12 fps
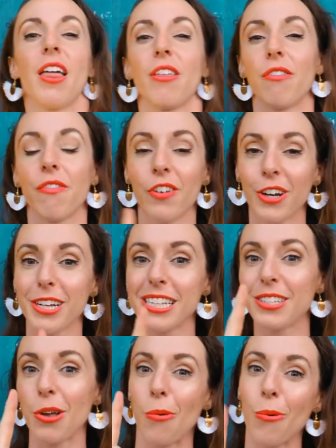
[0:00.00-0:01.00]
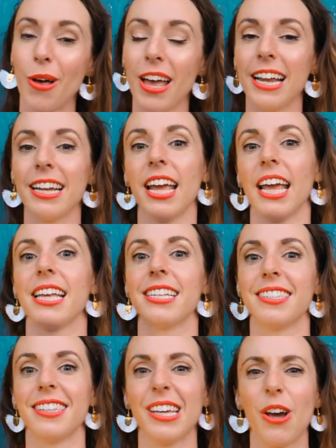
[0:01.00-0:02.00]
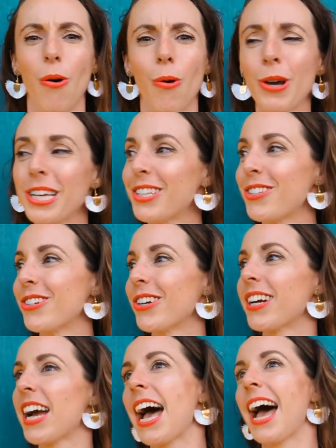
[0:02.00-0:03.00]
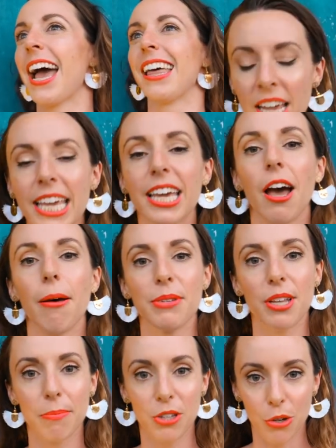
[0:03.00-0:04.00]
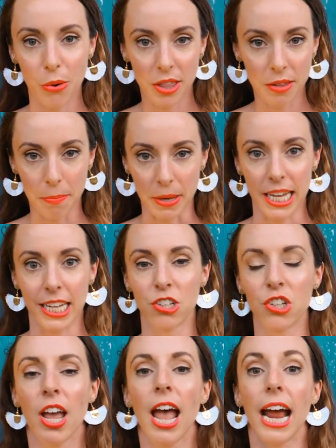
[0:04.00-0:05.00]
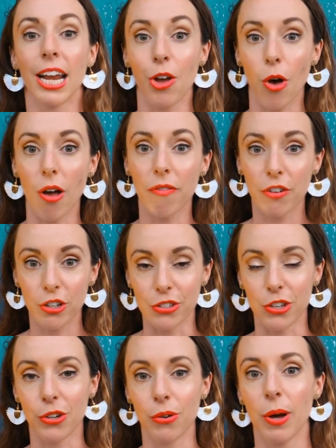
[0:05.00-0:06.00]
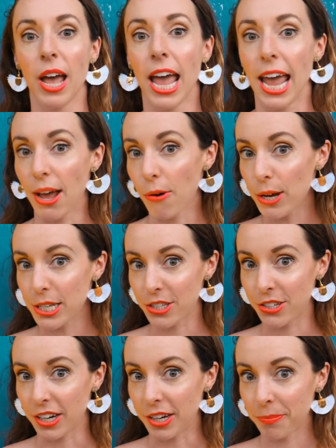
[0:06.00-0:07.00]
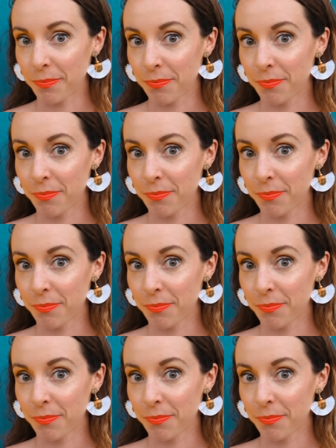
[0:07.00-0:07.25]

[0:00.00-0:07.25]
The first one is the oyster guy. He comes up to you on the beach and he offers you an oyster.